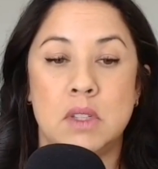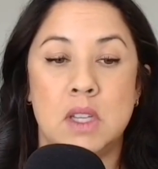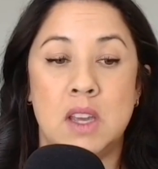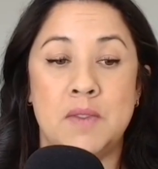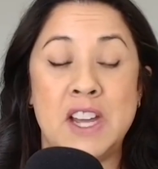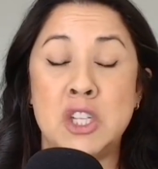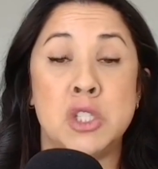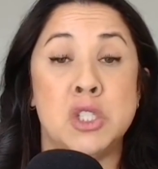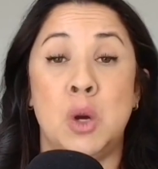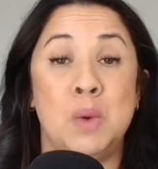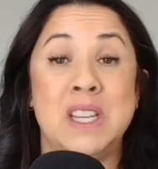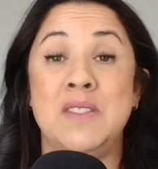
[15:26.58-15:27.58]
if I just
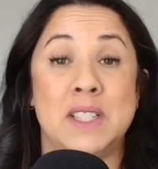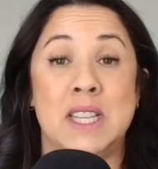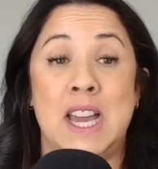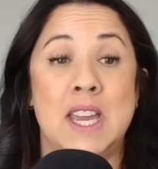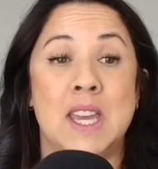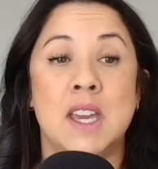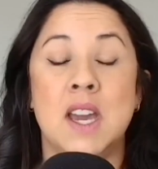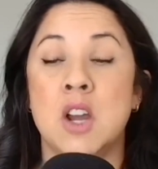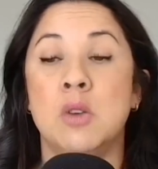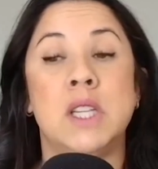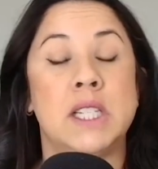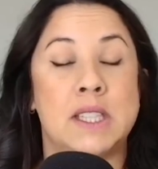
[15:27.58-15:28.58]
don't even like it, I
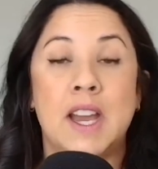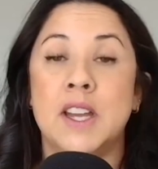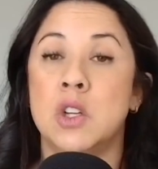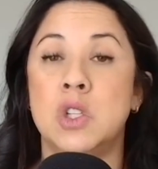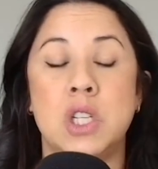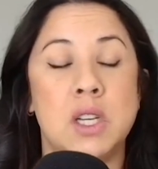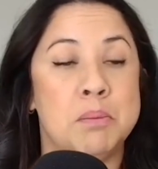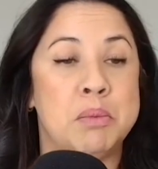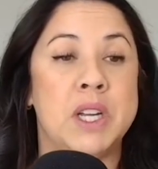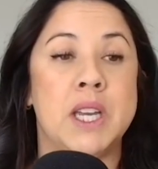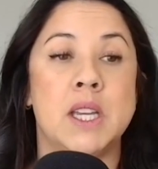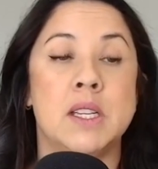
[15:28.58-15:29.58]
don't like the energy it
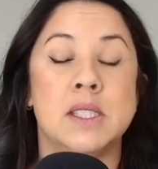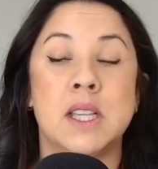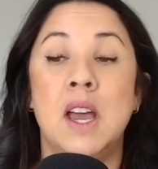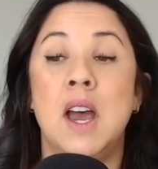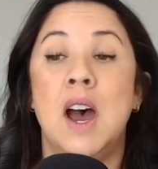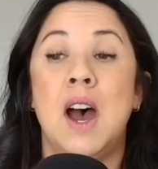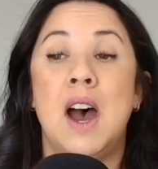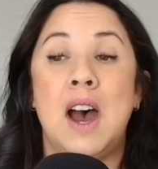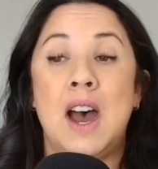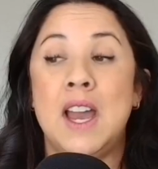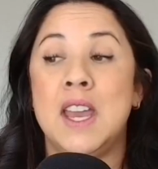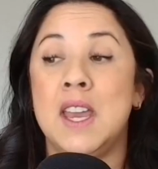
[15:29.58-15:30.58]
brings.
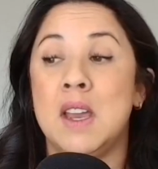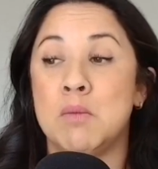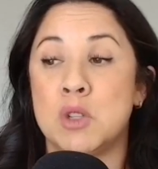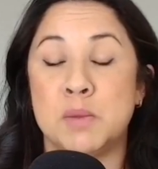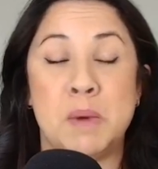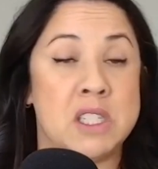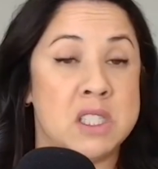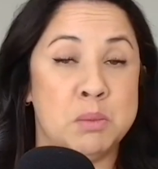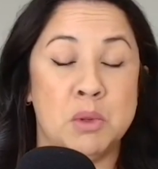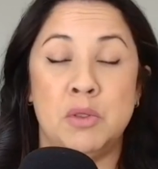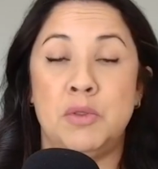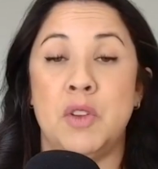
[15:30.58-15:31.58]
I am
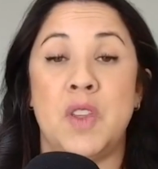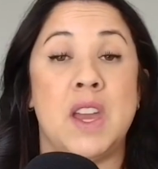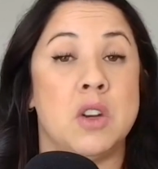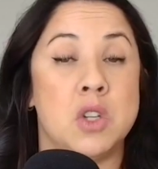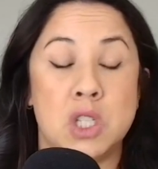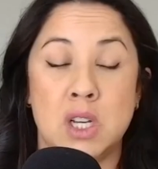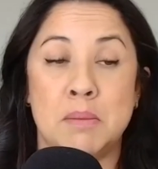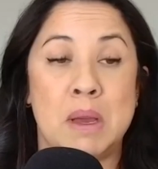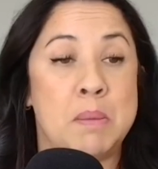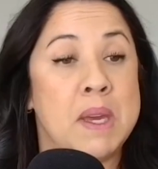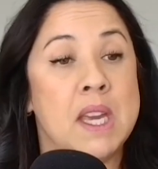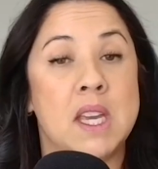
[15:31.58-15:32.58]
responsible for the energy on my
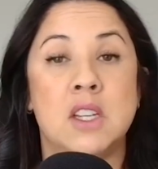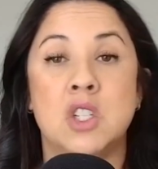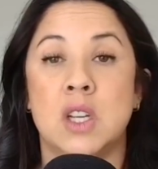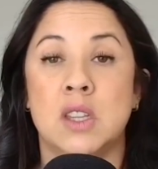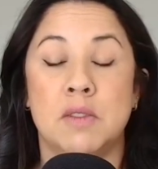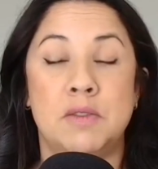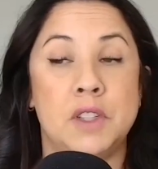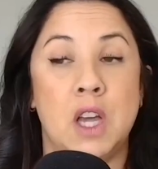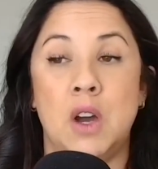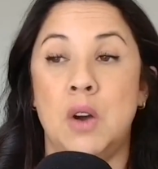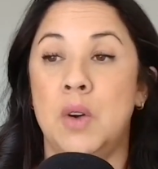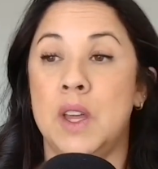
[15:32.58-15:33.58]
page and the
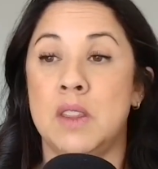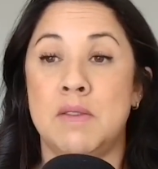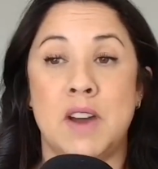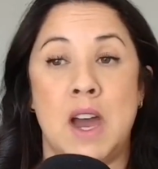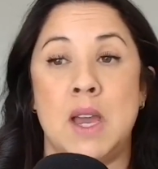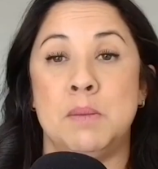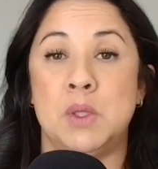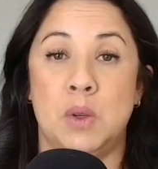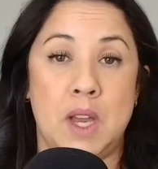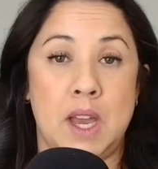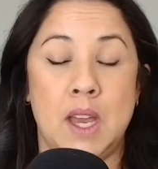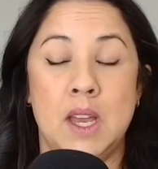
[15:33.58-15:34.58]
flow and the vibes,
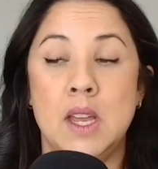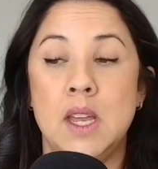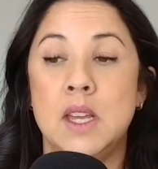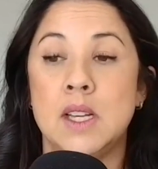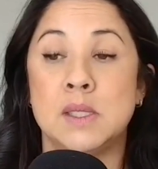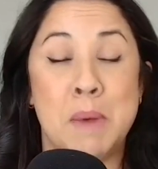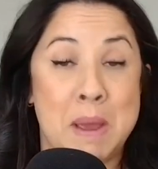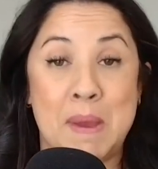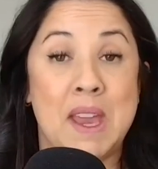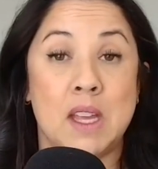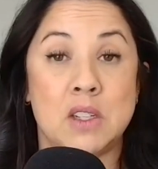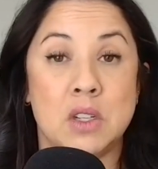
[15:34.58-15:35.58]
okay? It's my
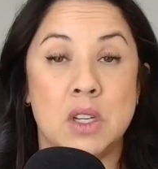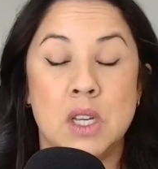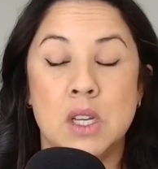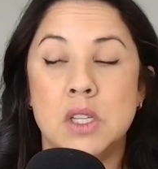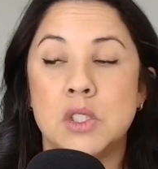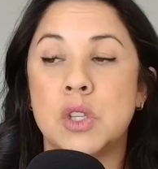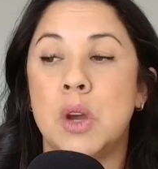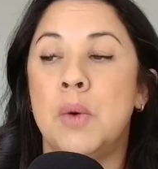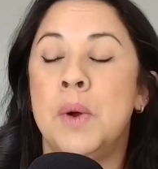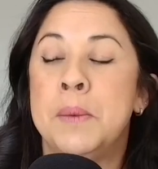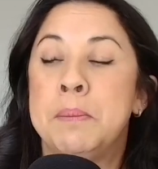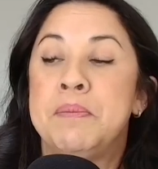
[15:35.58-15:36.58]
page.
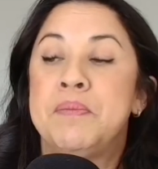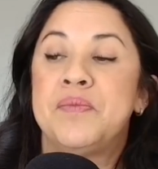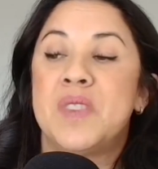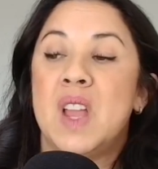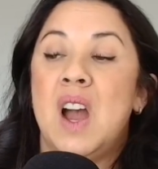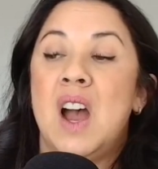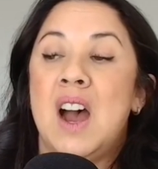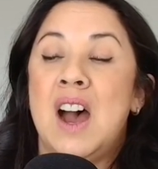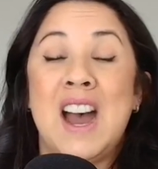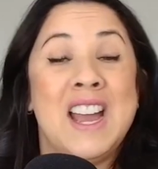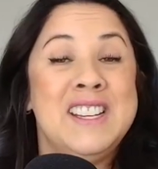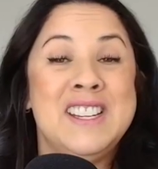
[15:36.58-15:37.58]
So
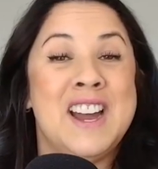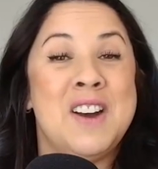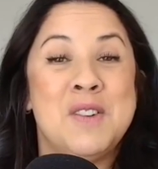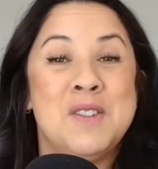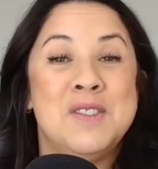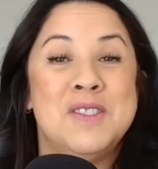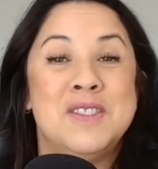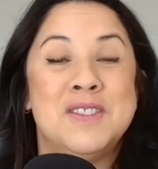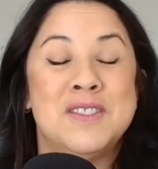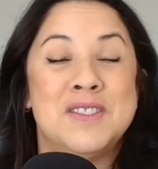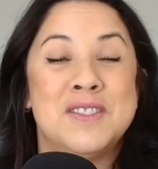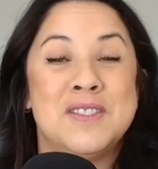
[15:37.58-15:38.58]
I now
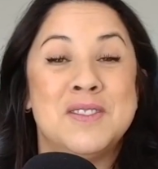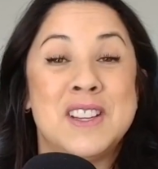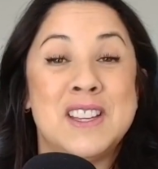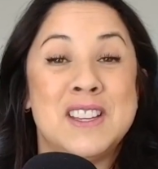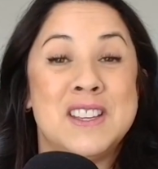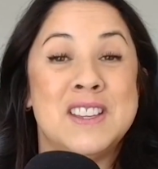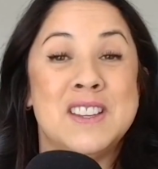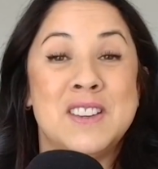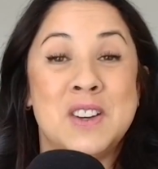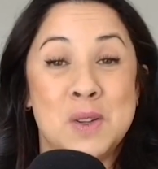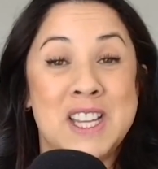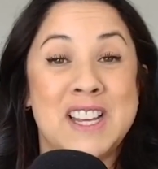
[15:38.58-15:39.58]

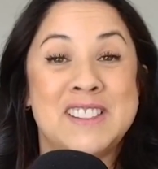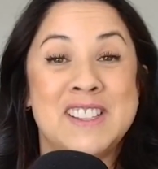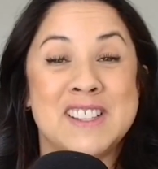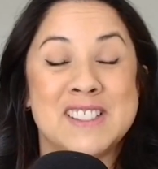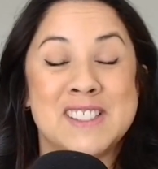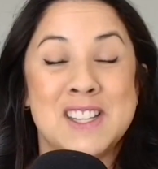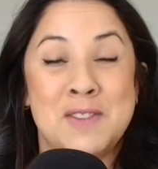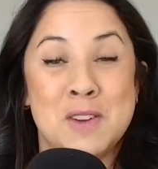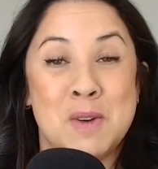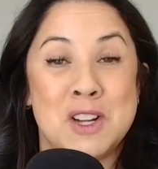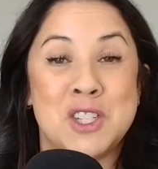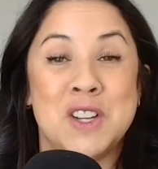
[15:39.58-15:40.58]
go like this. If you're
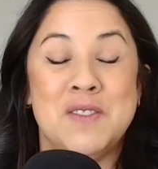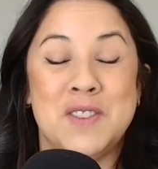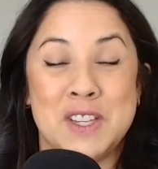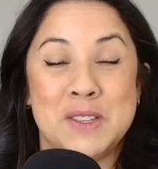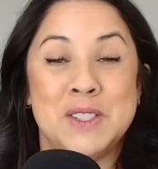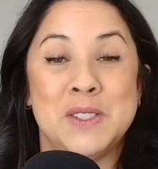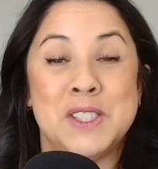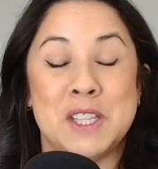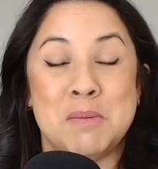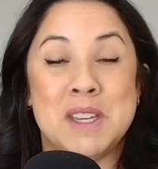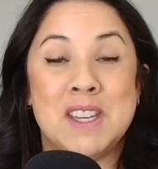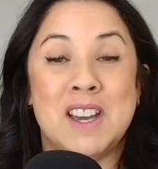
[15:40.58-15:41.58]
watching on video, you'll see
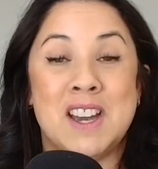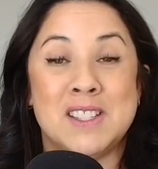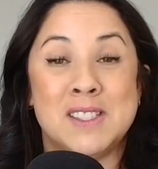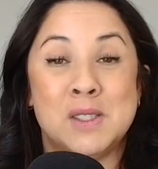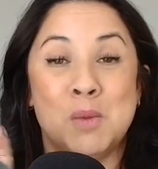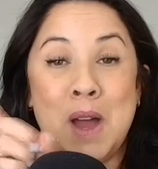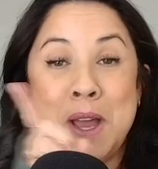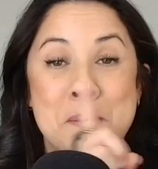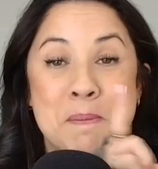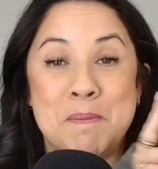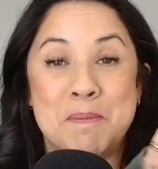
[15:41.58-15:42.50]
me. I swipe,